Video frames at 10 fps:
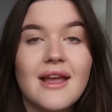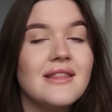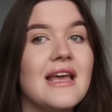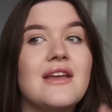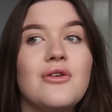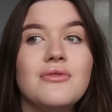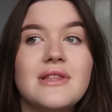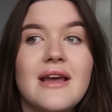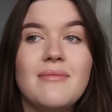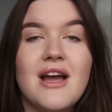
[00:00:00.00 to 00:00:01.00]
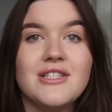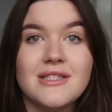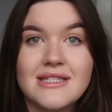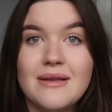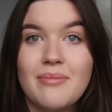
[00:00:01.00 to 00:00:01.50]
they called the
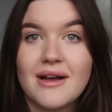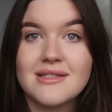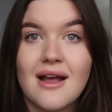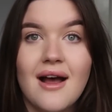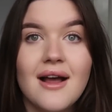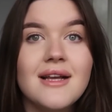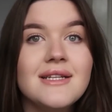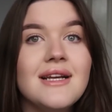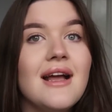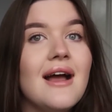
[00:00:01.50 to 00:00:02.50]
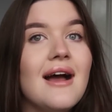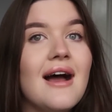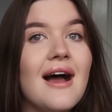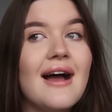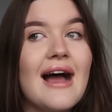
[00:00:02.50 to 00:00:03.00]
emergency buzzer,
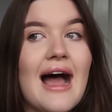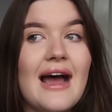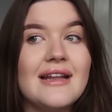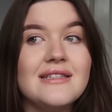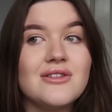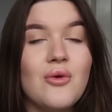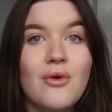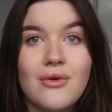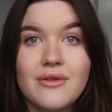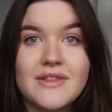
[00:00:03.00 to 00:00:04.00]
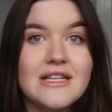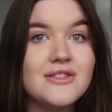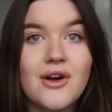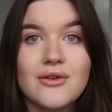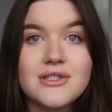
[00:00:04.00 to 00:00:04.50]
and all of these
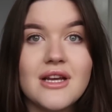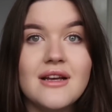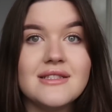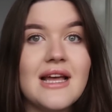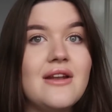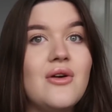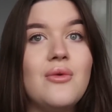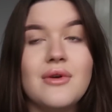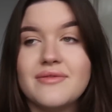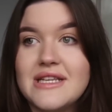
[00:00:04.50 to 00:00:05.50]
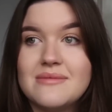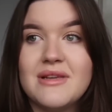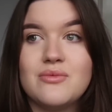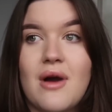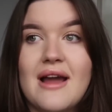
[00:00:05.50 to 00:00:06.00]
doctors and all of these
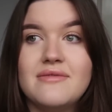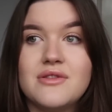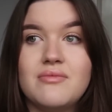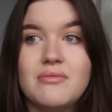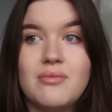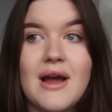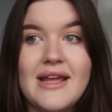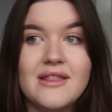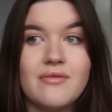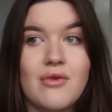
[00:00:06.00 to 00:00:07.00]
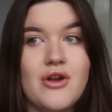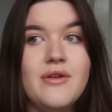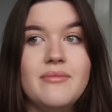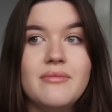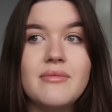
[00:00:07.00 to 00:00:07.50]
midwives were in the
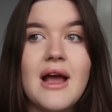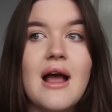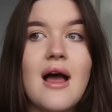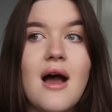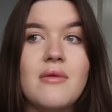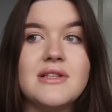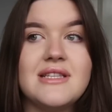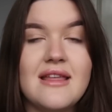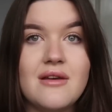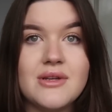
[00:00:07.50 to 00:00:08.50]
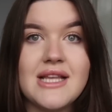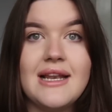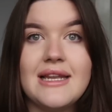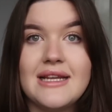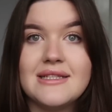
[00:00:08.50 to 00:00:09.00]
room. I would say there was at
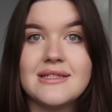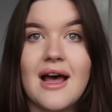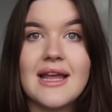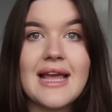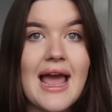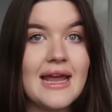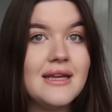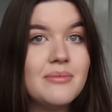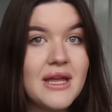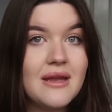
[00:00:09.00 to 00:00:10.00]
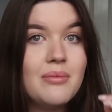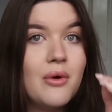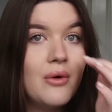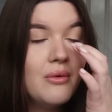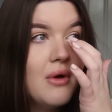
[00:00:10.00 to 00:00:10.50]
least like 8
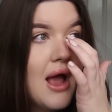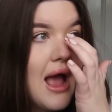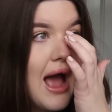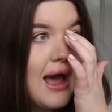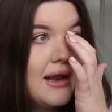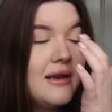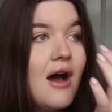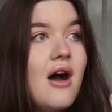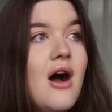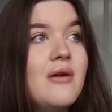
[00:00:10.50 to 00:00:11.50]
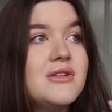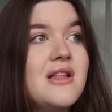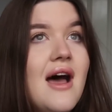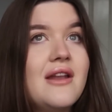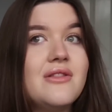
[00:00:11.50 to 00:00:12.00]
people, and I was
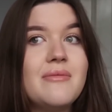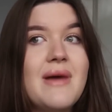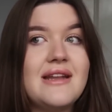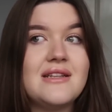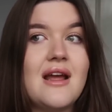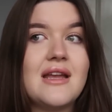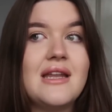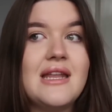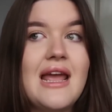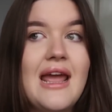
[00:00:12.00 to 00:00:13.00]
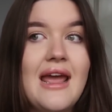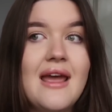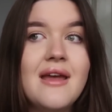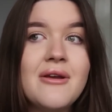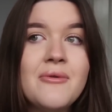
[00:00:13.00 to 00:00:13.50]
lying on the bed and I could hear